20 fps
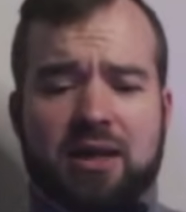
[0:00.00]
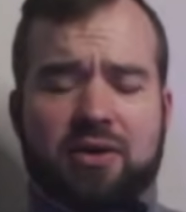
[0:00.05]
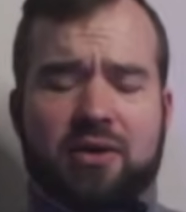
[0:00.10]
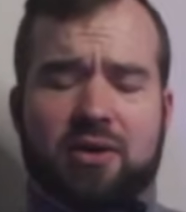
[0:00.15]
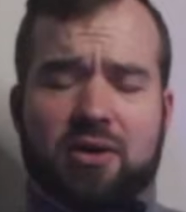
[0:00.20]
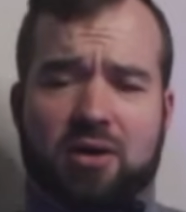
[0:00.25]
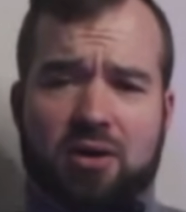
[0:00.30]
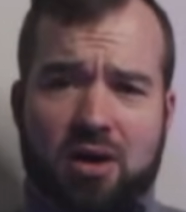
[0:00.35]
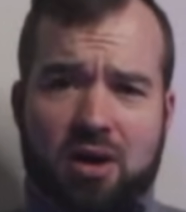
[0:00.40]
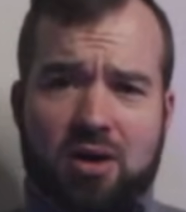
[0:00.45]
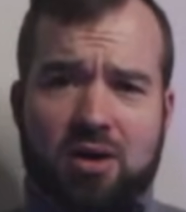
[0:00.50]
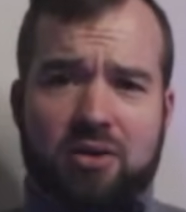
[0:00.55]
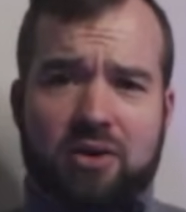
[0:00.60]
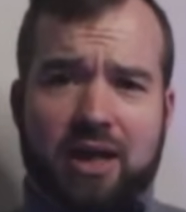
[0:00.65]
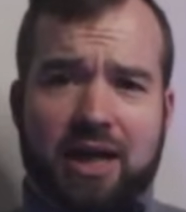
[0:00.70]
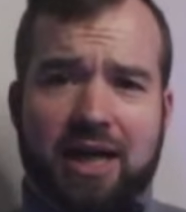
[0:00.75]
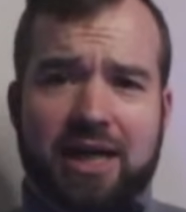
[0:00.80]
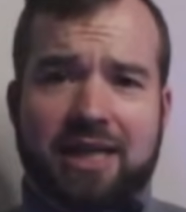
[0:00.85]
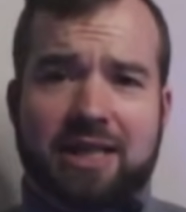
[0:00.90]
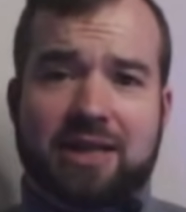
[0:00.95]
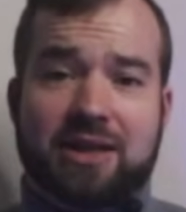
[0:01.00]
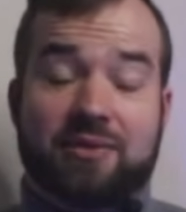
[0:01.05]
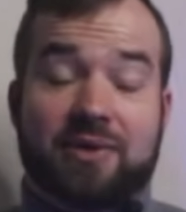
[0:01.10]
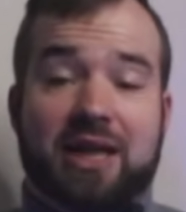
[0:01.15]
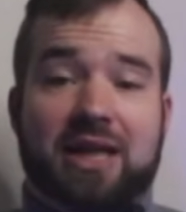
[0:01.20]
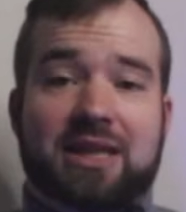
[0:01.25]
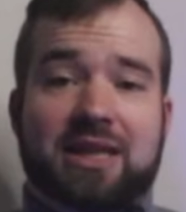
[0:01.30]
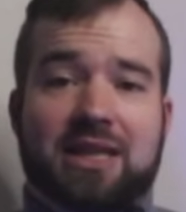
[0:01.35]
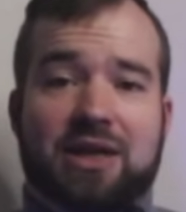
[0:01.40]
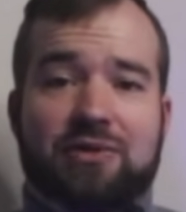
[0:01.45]
There are all kinds of
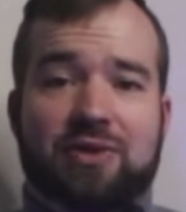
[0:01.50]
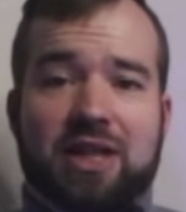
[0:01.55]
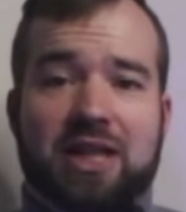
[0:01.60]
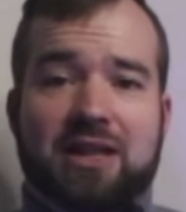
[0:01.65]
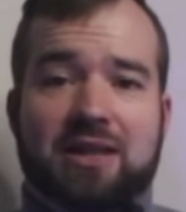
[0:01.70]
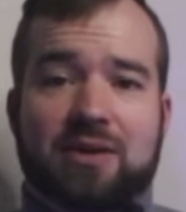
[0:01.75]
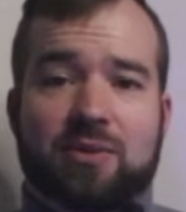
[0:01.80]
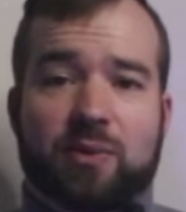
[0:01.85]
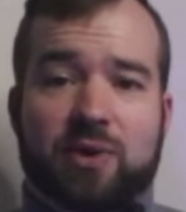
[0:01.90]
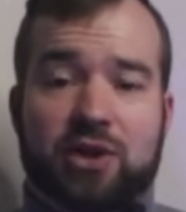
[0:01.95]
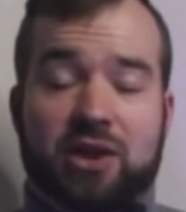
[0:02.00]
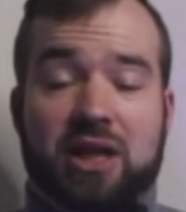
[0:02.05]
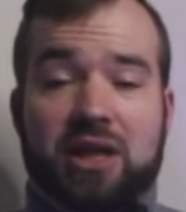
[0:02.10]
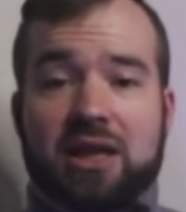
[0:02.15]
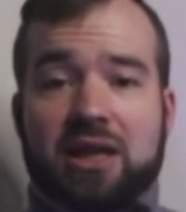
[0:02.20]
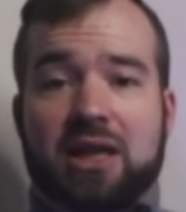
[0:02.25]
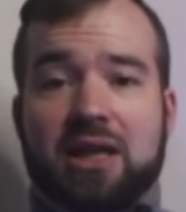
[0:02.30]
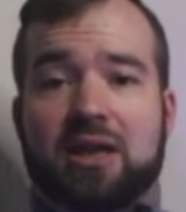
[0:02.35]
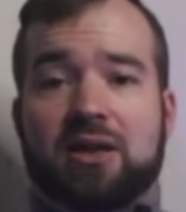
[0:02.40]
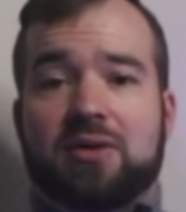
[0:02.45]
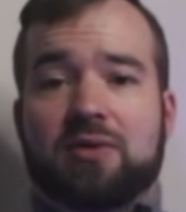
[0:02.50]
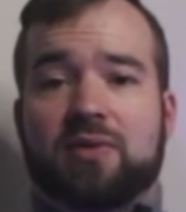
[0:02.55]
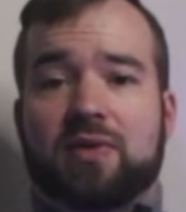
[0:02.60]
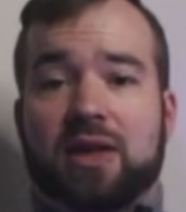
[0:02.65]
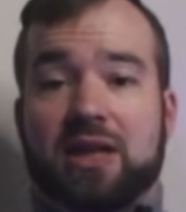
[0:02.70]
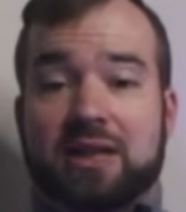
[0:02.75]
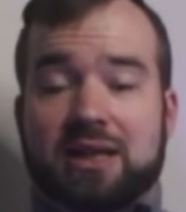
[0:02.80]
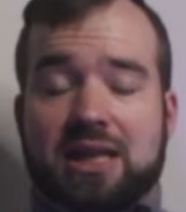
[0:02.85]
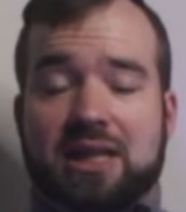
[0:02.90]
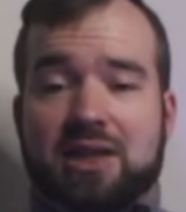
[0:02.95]
activities which can give
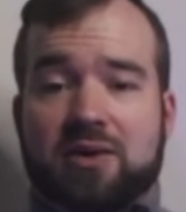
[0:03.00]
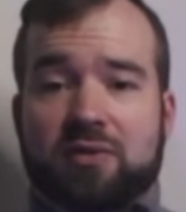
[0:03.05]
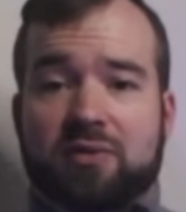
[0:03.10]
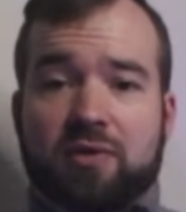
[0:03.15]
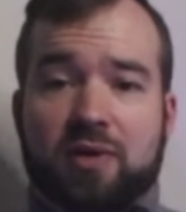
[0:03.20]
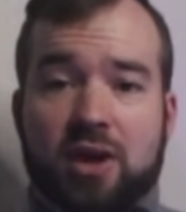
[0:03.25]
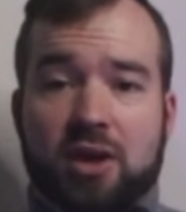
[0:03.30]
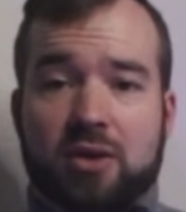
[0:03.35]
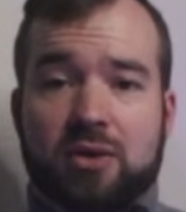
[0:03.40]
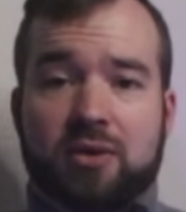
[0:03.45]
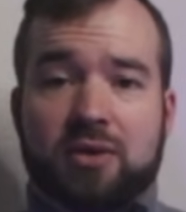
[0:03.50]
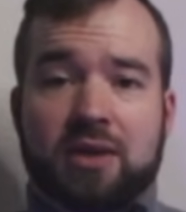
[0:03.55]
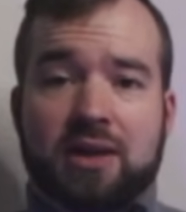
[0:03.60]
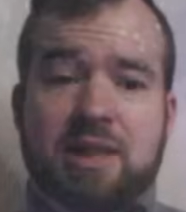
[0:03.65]
a sense of flow.